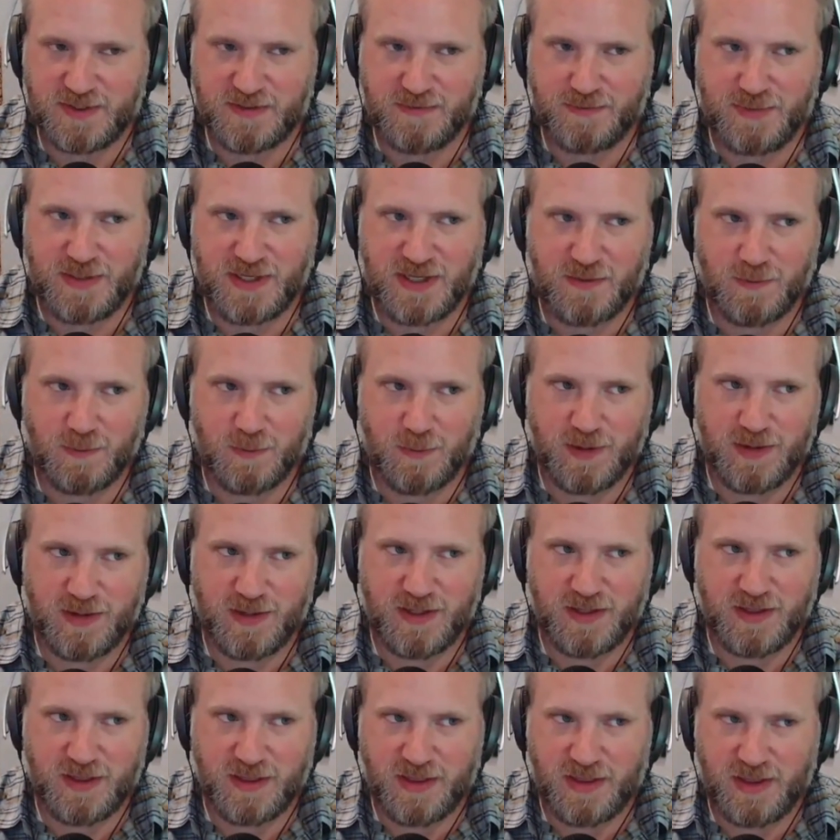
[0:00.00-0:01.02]
to be
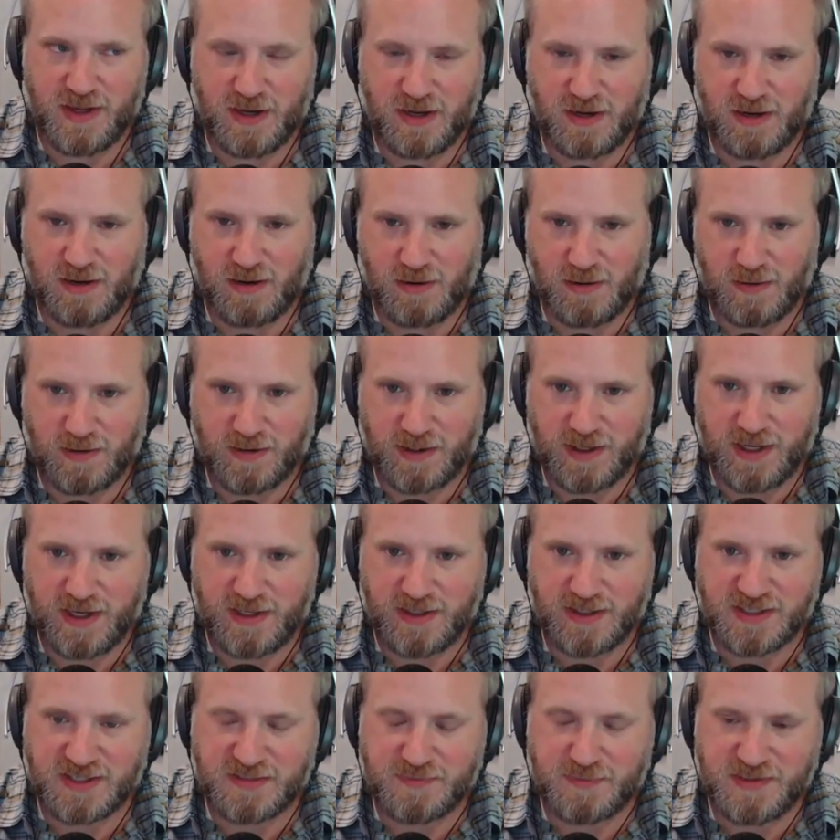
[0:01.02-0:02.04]
within their
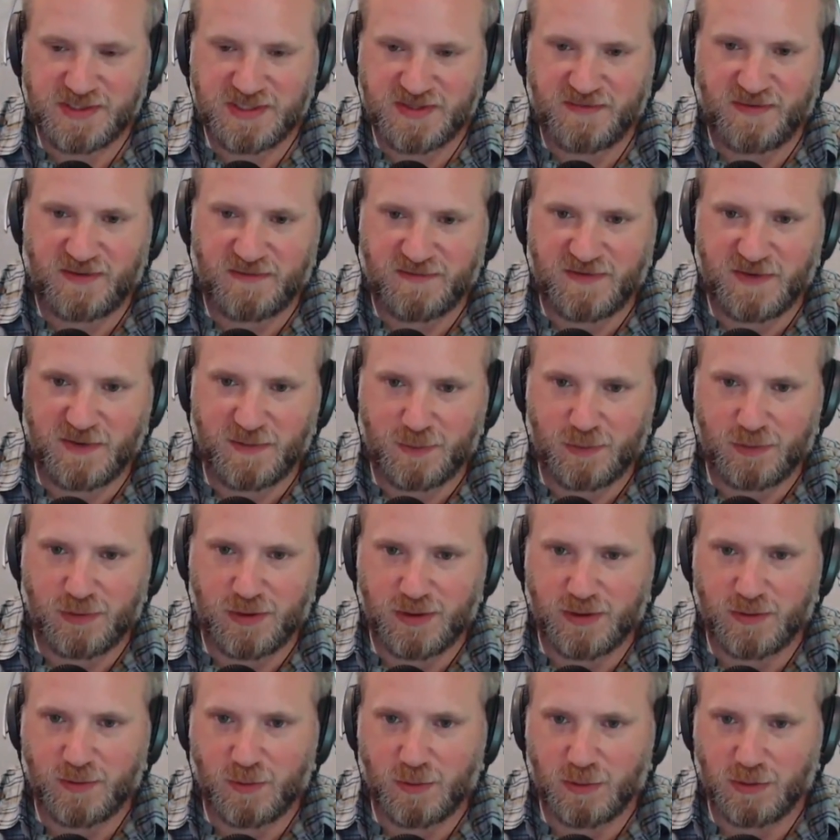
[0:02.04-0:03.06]
kind of specific viewpoint
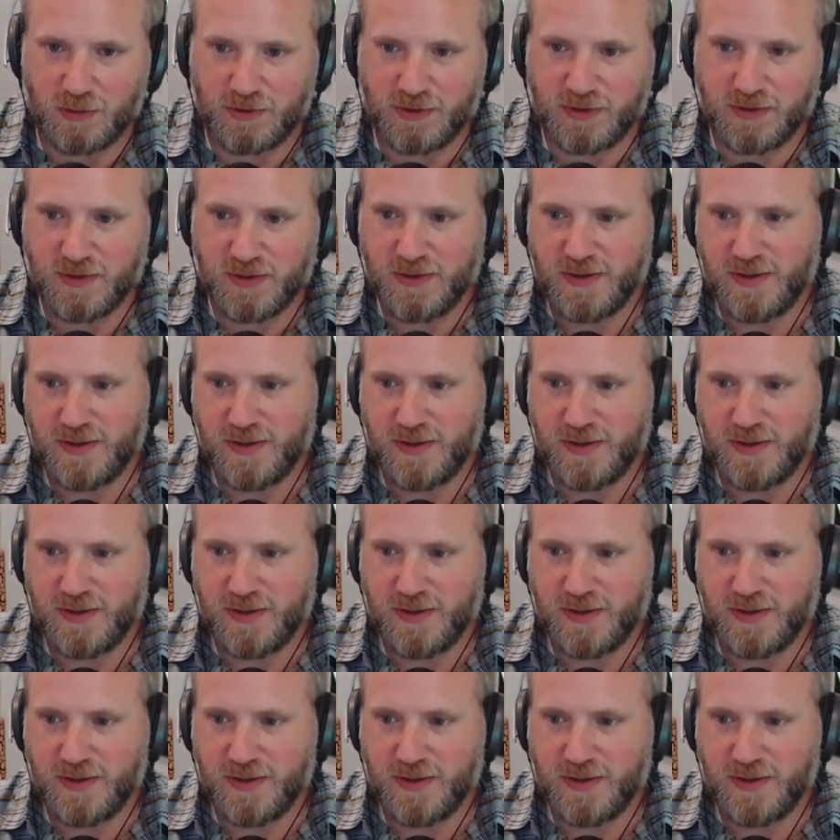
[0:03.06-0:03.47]
of the world.